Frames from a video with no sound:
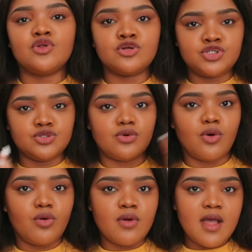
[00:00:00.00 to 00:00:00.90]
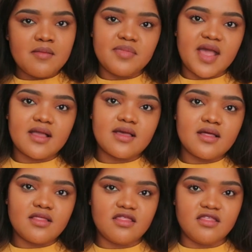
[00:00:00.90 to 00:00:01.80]
not to go back
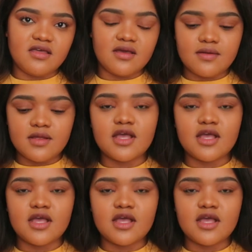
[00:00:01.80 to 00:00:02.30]
there,